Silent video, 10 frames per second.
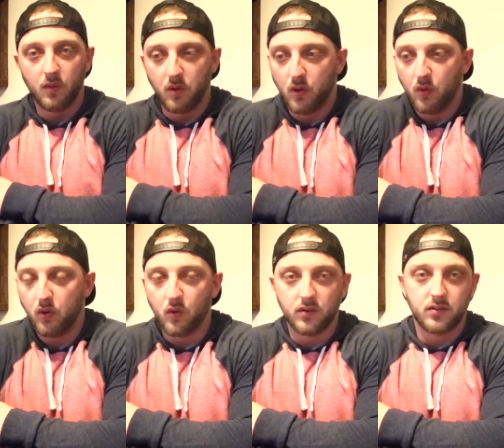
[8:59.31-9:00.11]
who are
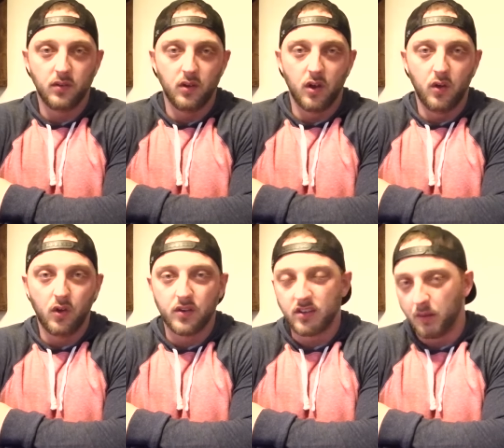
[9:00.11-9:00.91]
you going to, you know, who are
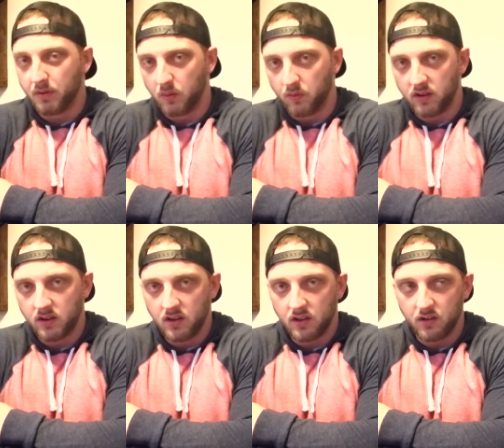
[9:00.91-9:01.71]
you going to celebrate with?
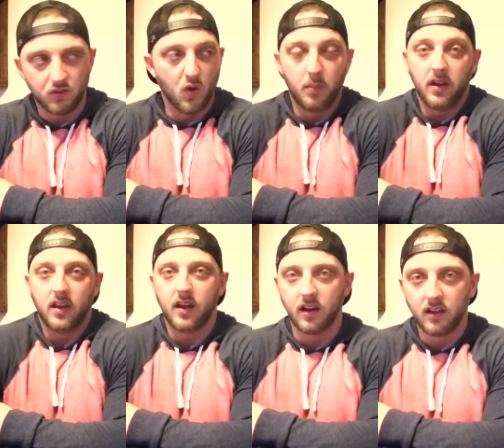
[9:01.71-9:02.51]
There's nobody
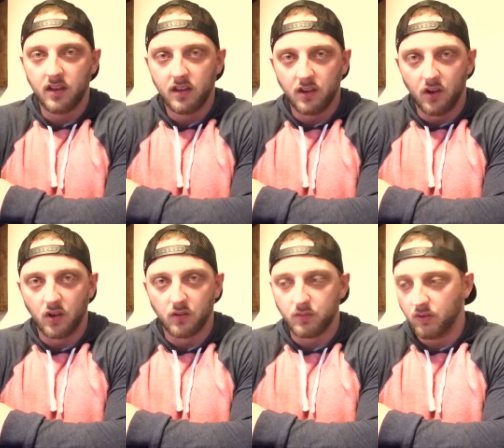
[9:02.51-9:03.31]
there. You know,
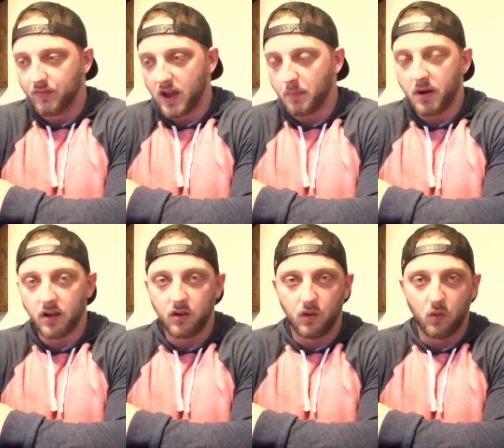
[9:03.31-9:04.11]
you found a pot
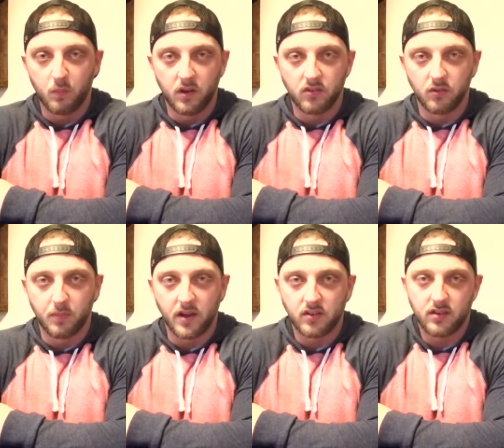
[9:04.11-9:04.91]
of gold, but you're
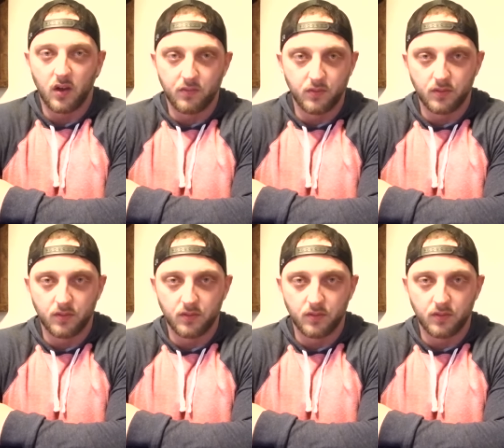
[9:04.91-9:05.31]
by yourself.